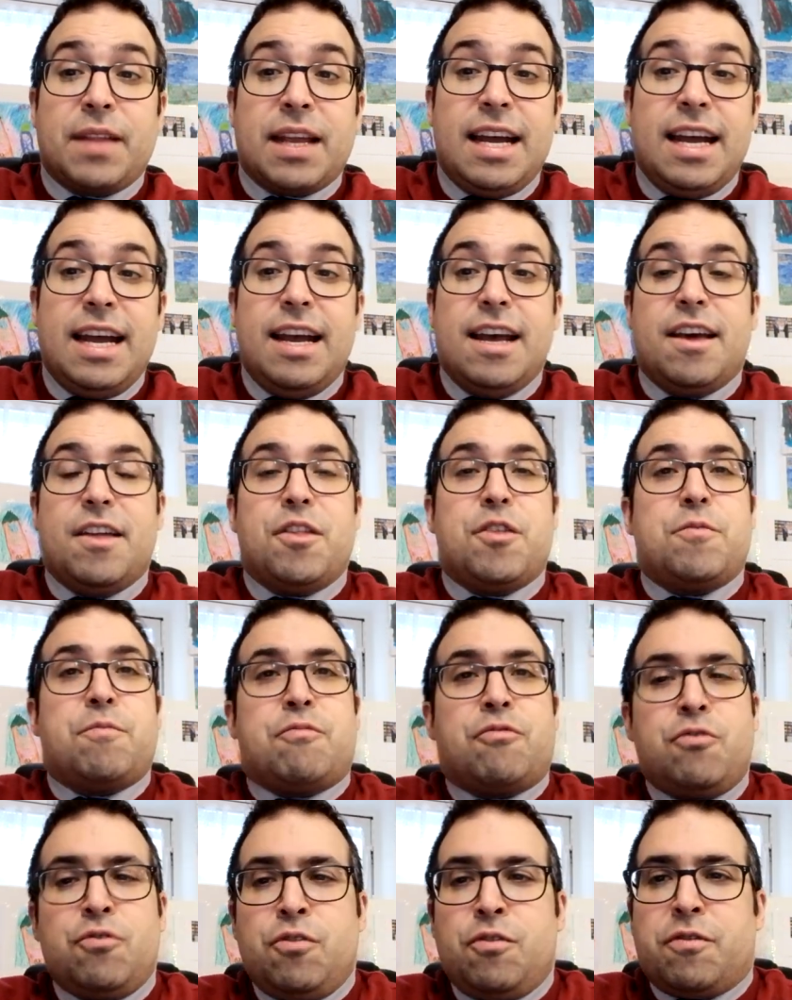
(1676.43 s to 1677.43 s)
the
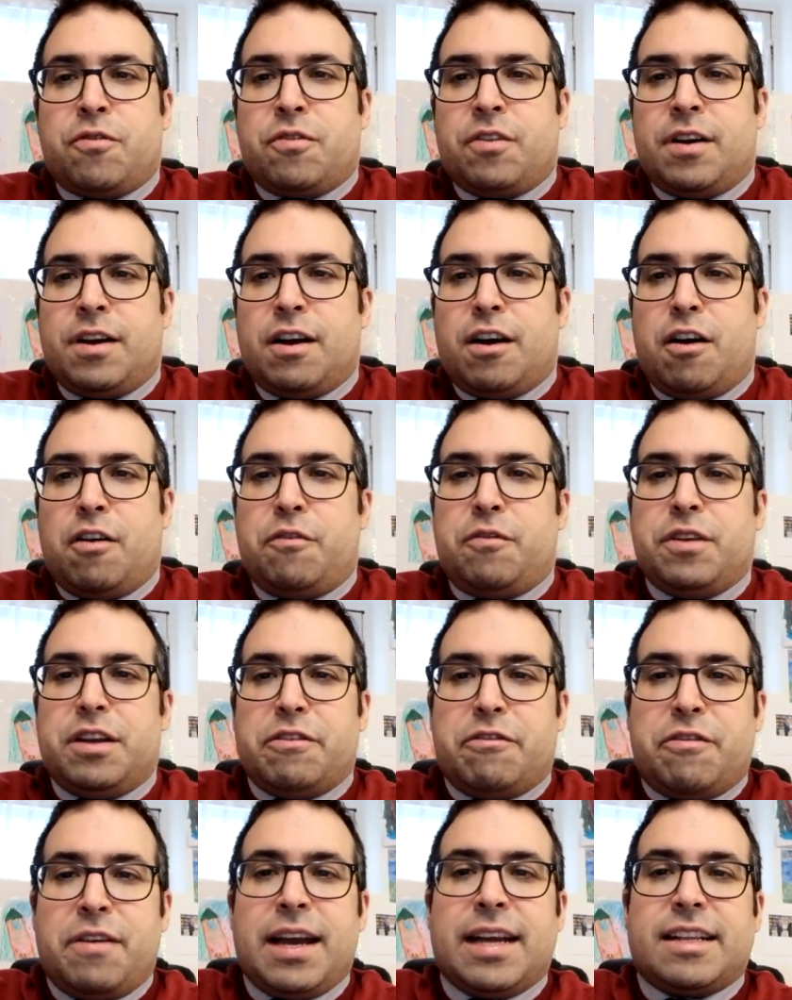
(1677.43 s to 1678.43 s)
proof of a
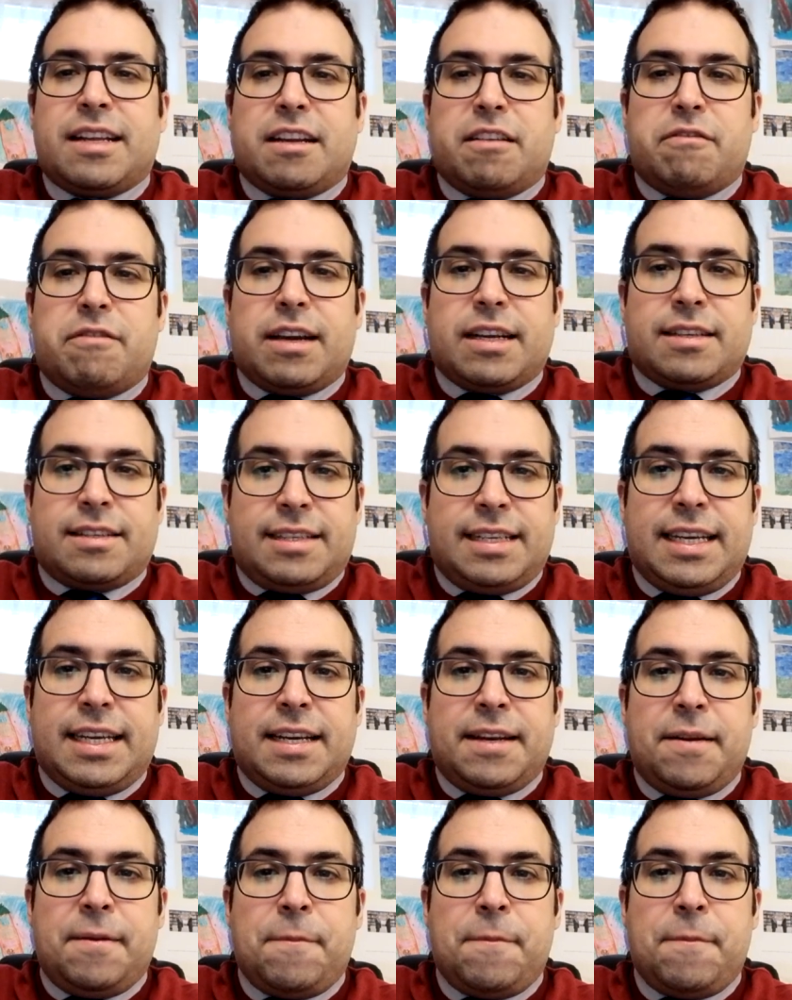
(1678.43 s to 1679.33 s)
defect in a vaccine